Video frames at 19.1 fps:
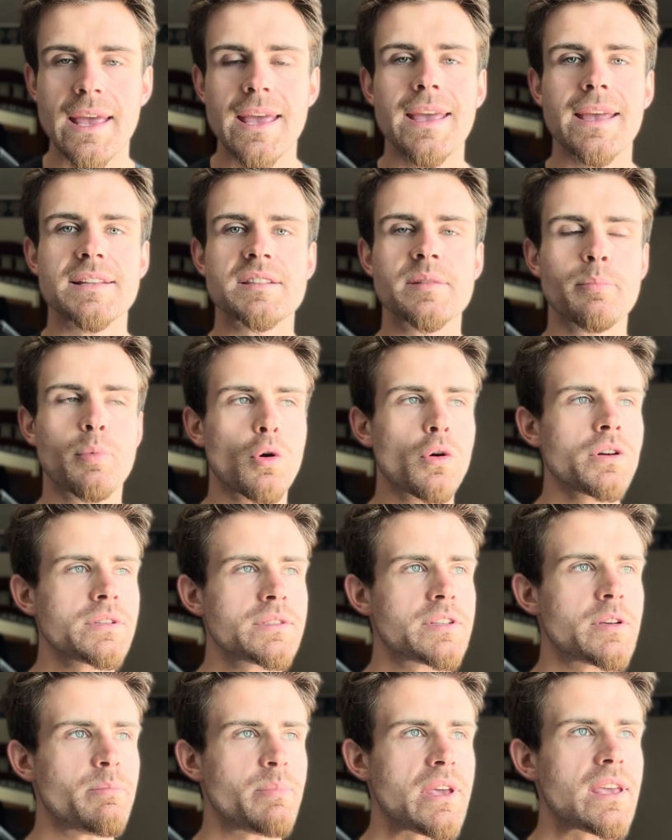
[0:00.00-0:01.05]
It's important
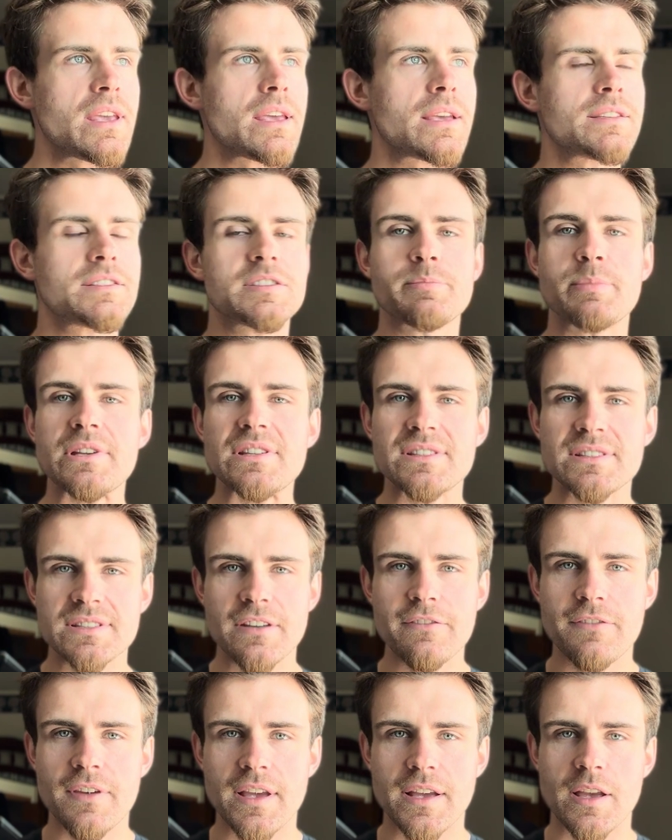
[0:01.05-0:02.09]
to be
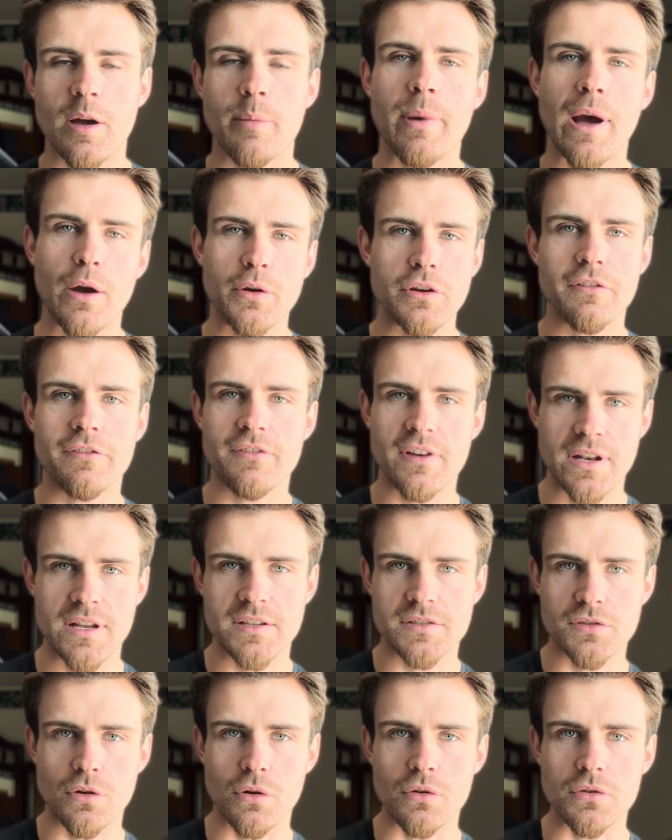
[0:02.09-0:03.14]
specific about your fitness
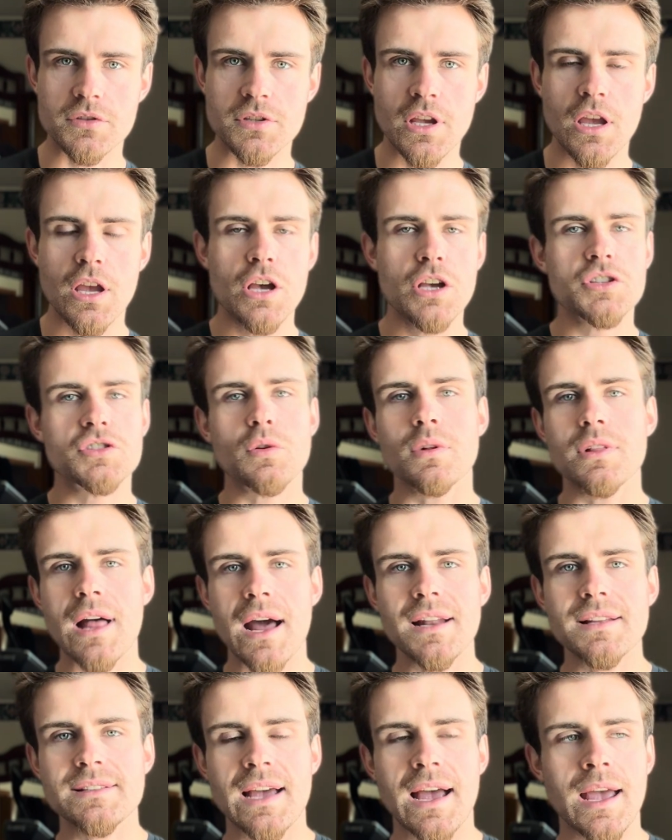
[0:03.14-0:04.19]
goals. So a lot
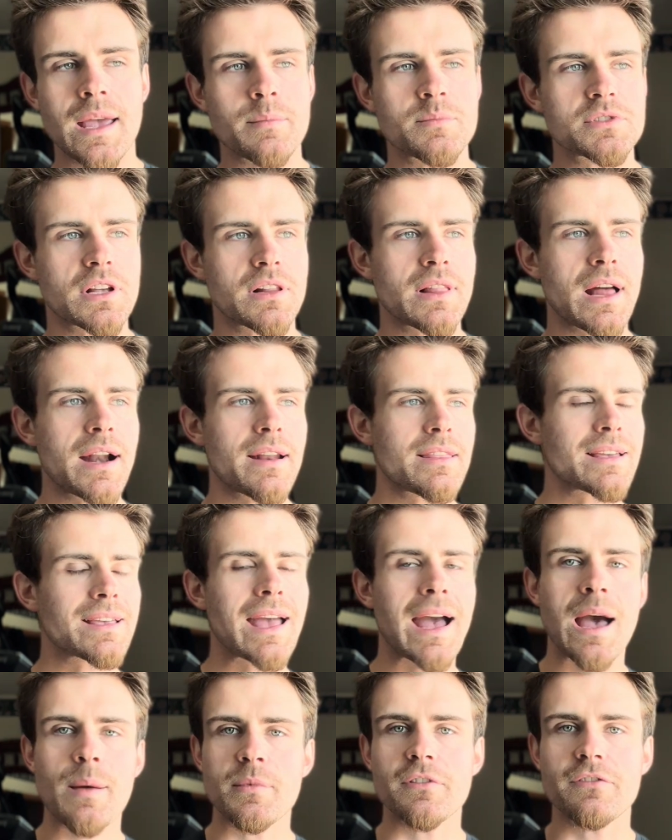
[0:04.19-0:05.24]
of times, a lot of the
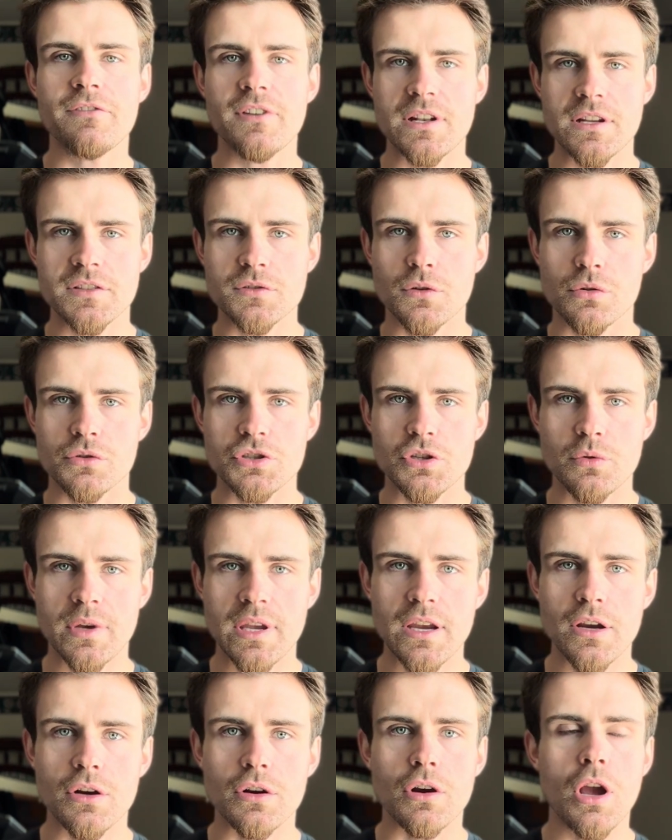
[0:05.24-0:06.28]
common fitness goals you
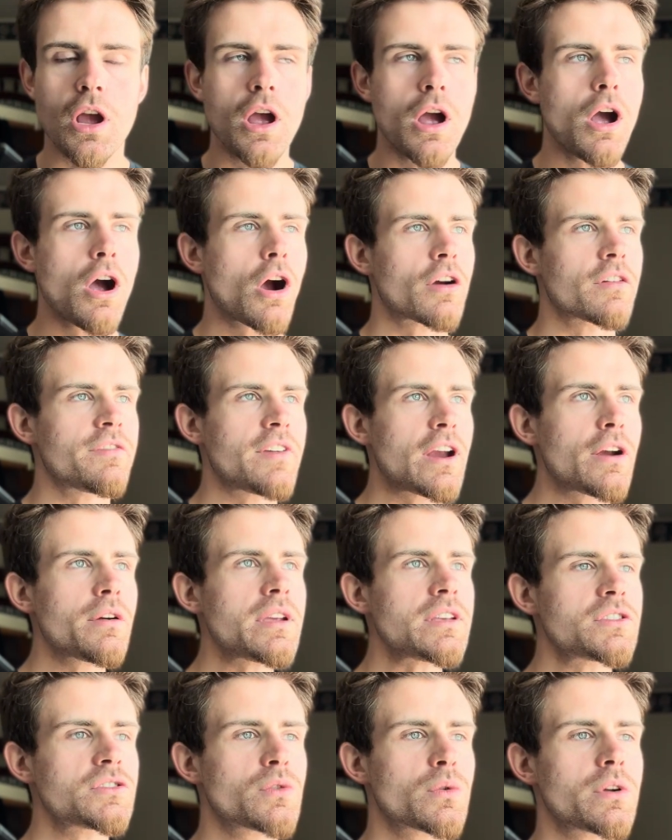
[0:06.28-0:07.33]
hear are very
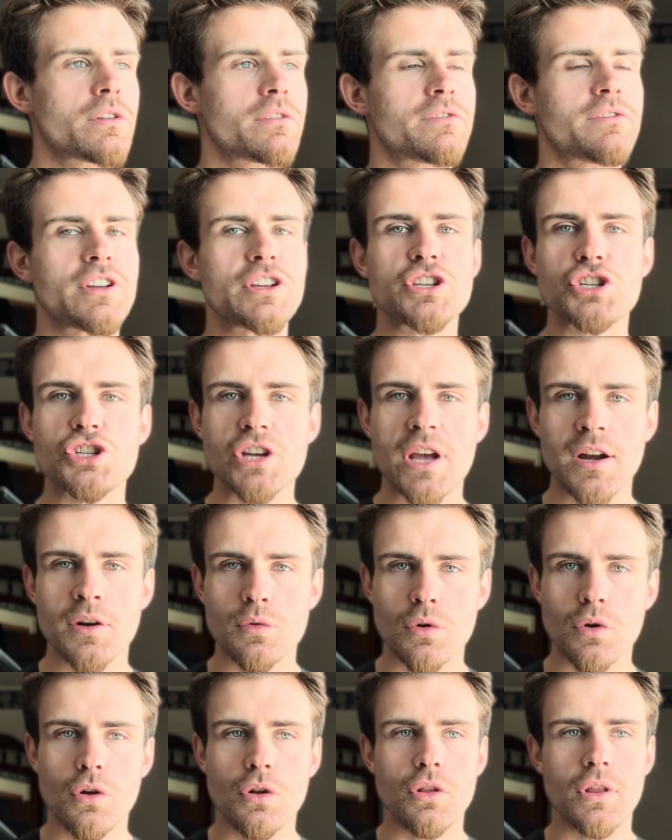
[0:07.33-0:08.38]
sort of
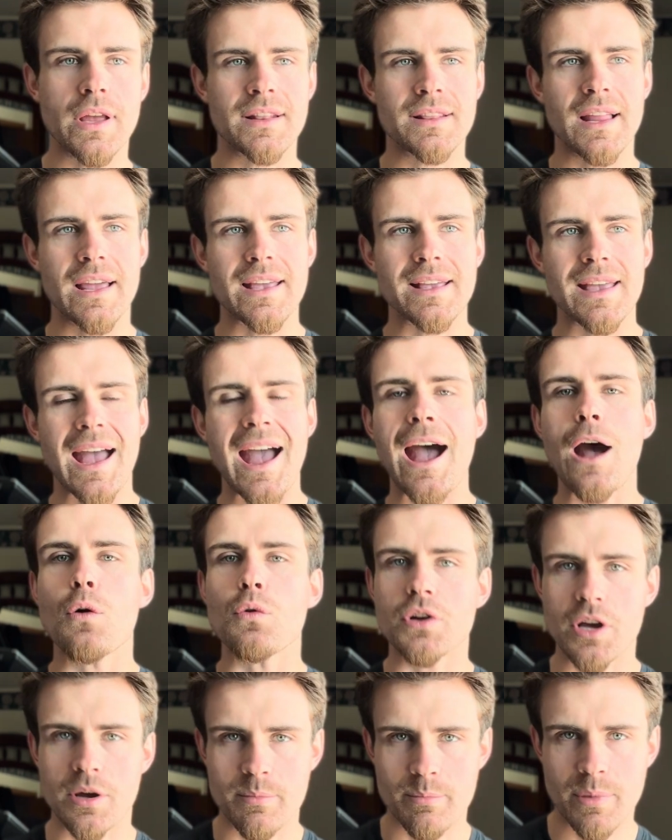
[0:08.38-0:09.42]
general and like
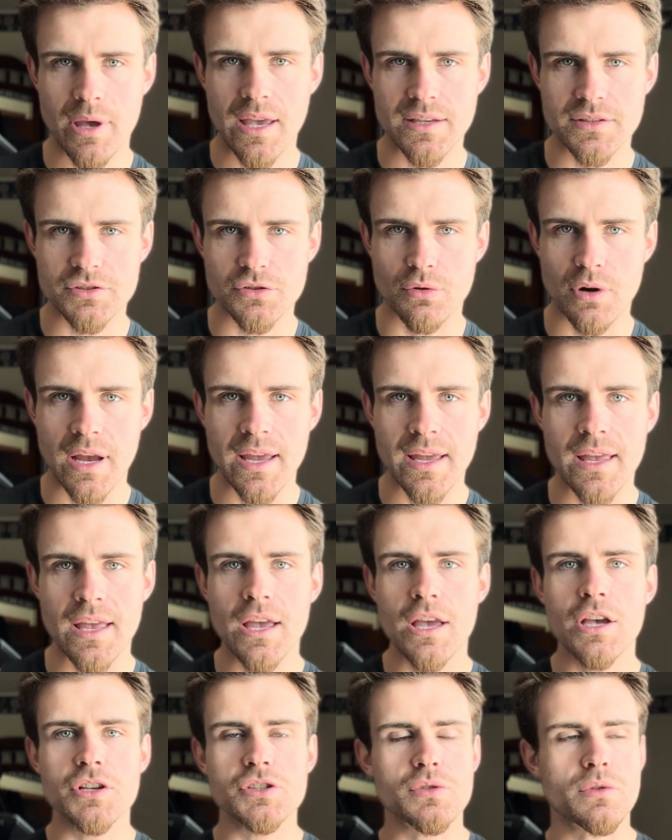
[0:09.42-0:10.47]
outcome based, right?
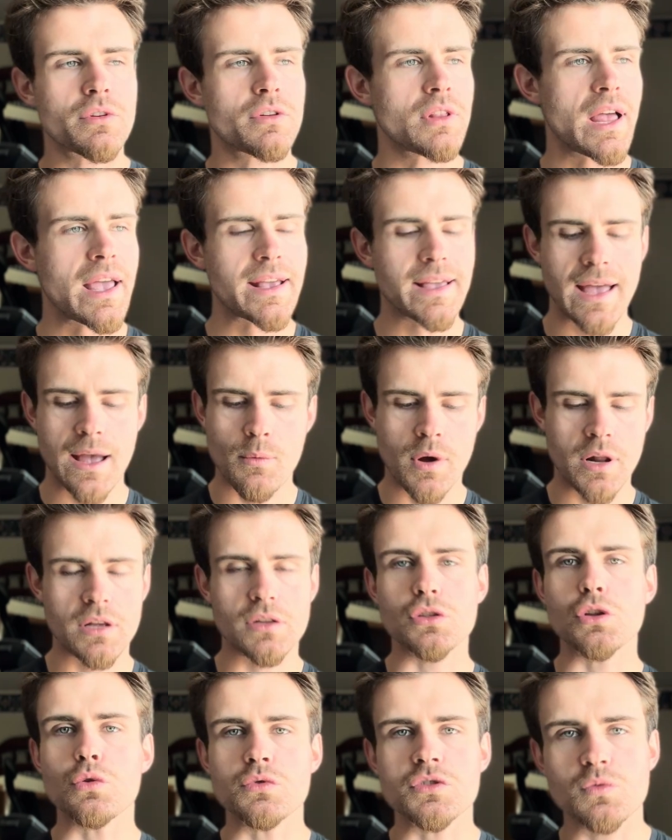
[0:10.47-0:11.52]
So they're like, I want to
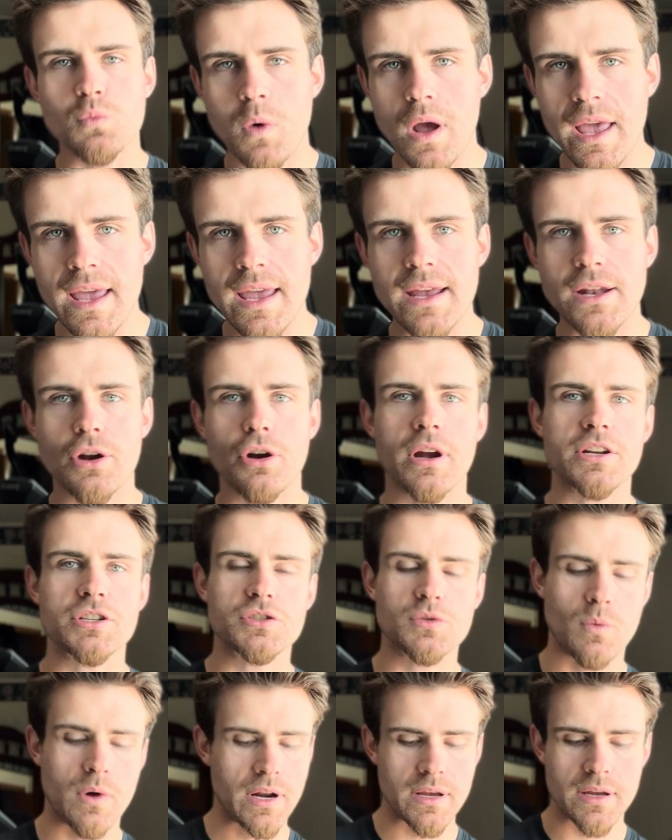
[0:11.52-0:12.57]
lose weight, or I just
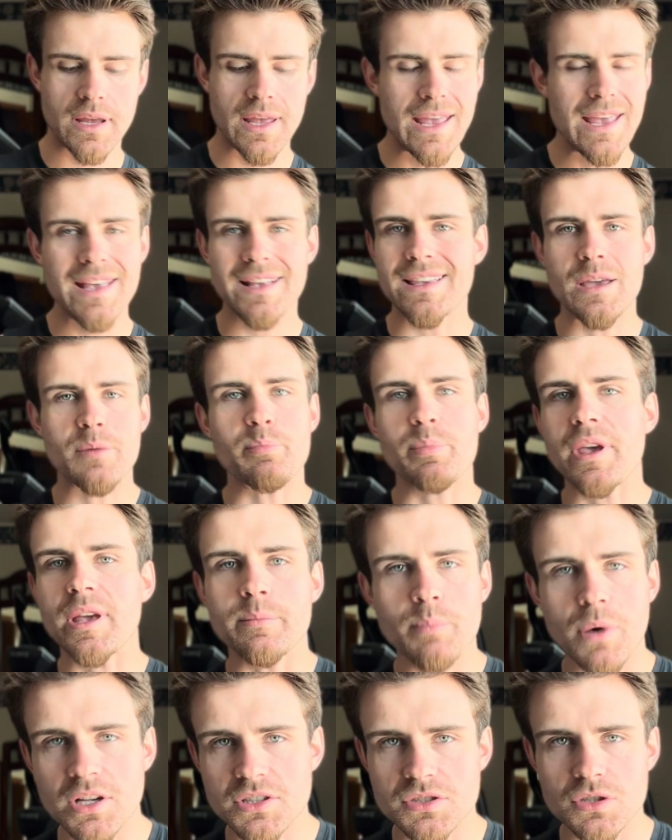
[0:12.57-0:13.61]
want to get big
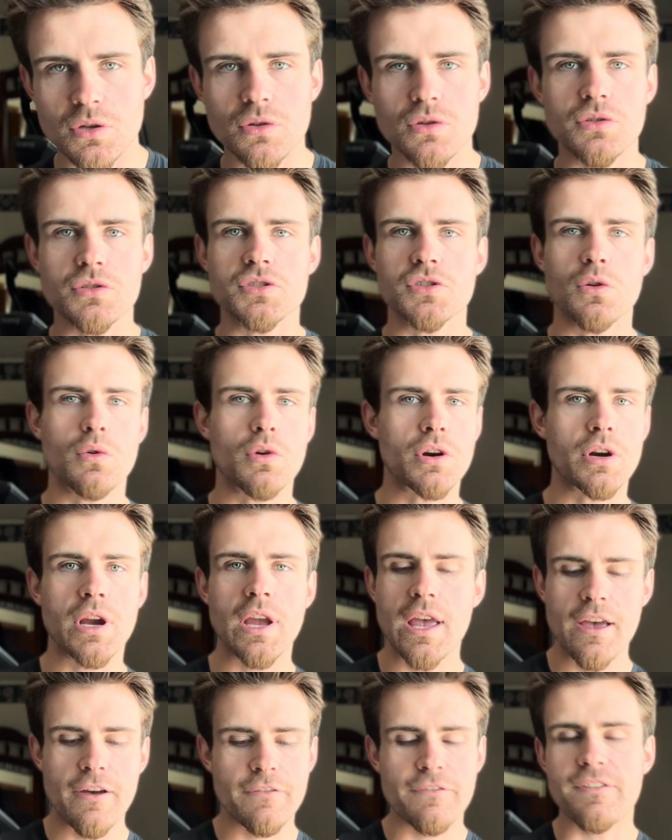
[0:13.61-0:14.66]
muscles or
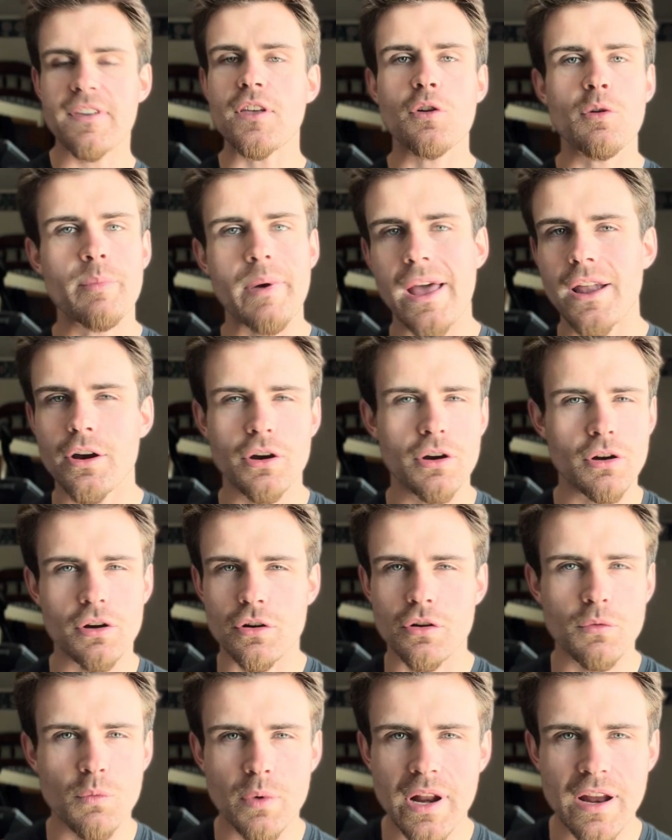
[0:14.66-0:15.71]
feel better, or
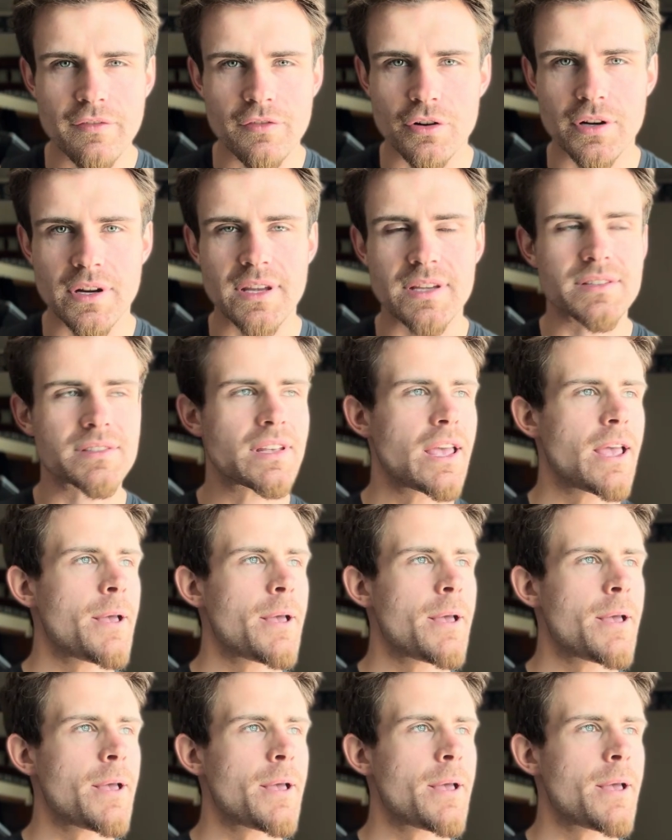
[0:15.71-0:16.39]
whatever it is.